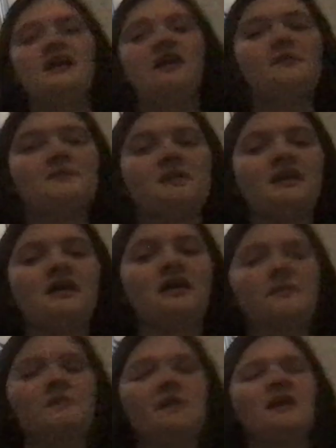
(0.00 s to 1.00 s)
up, get
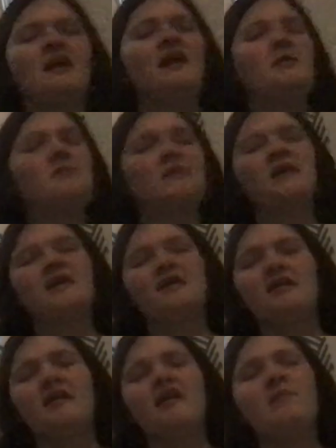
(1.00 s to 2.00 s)
up, get up.
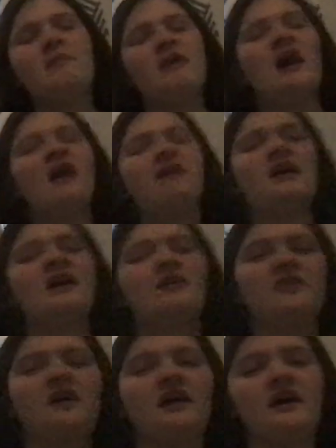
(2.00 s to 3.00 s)
Get up out of that
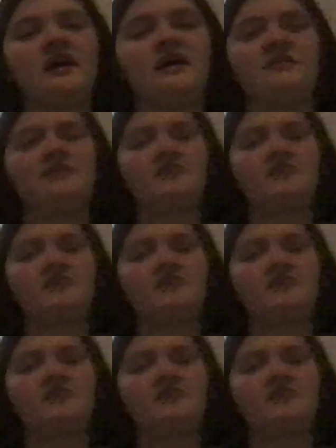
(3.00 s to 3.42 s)
grave.